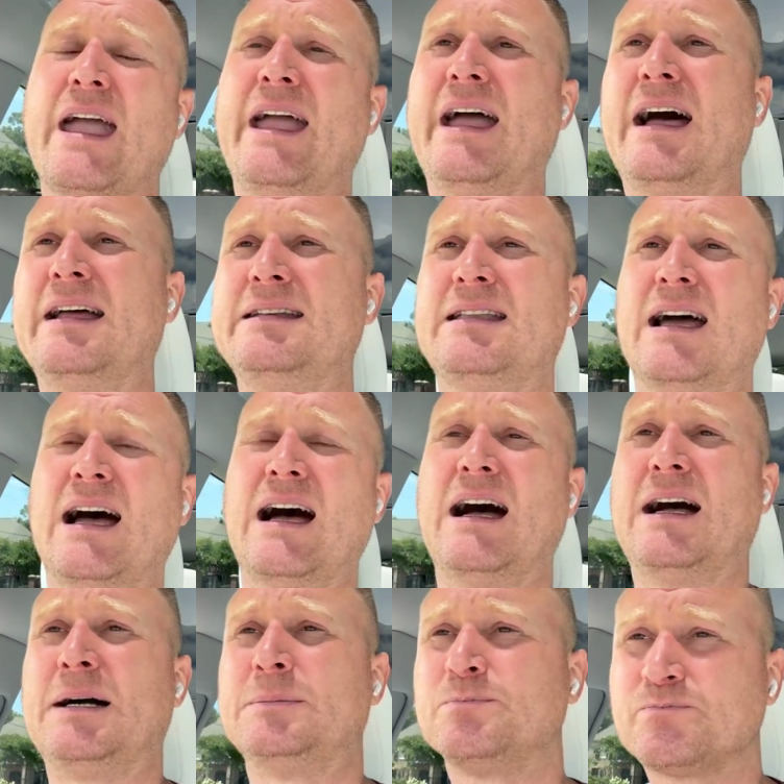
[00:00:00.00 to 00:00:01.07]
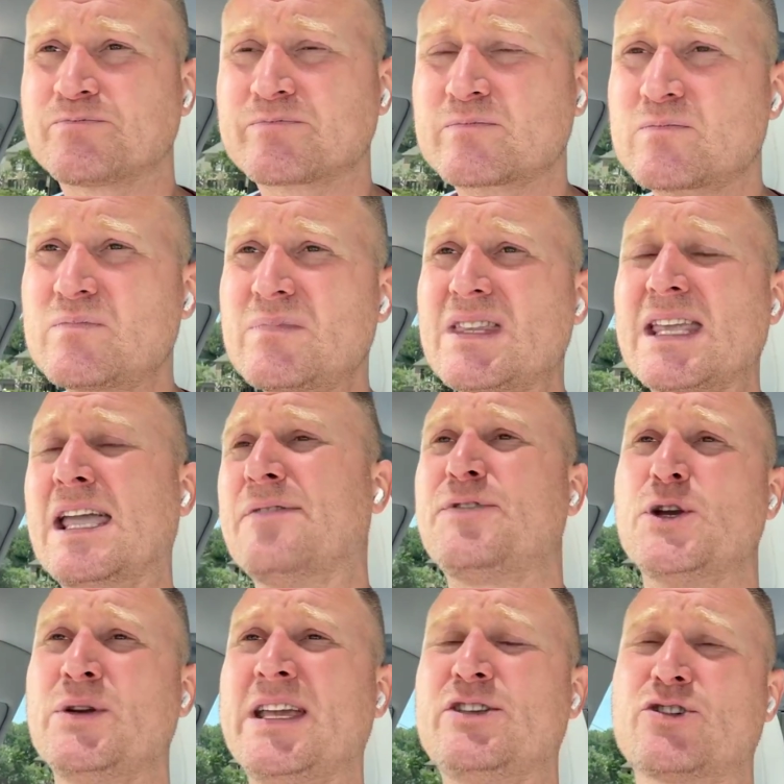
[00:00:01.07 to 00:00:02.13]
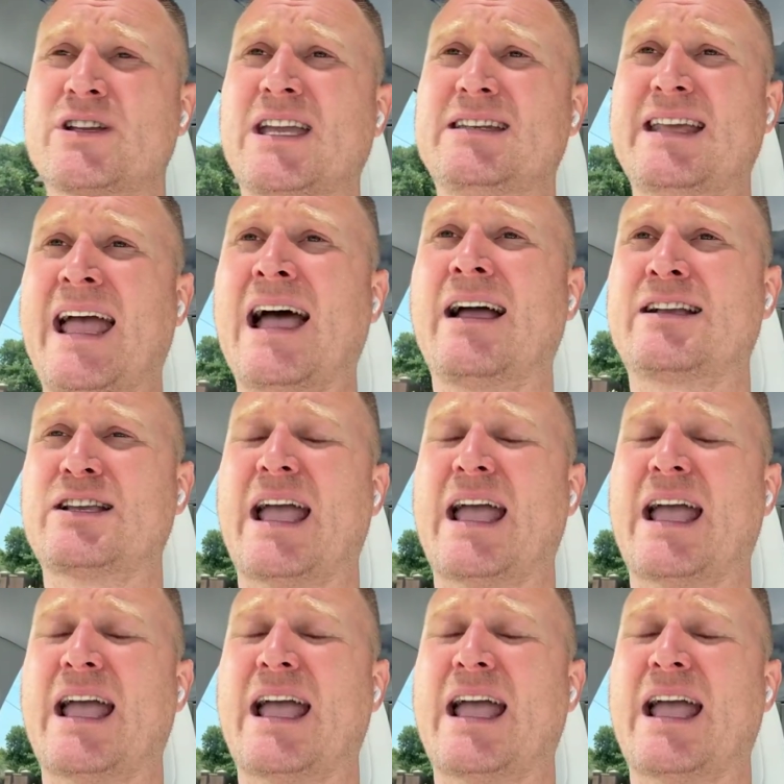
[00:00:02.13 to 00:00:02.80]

And if you need your kid to